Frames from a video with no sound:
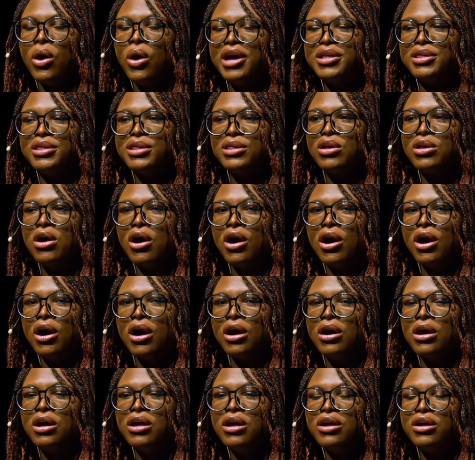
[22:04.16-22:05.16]
I
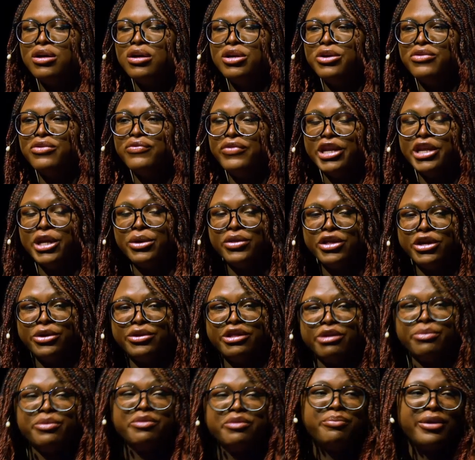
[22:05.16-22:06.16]
saw your video that you
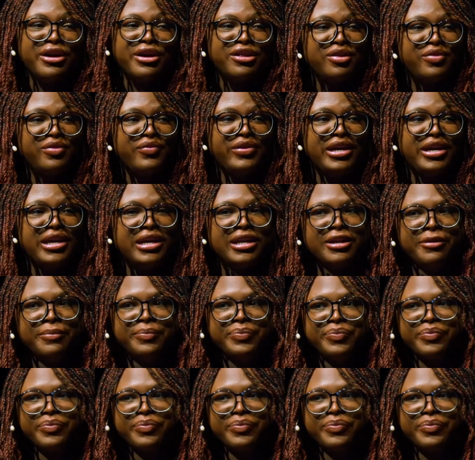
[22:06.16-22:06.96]
did with BuzzFeed,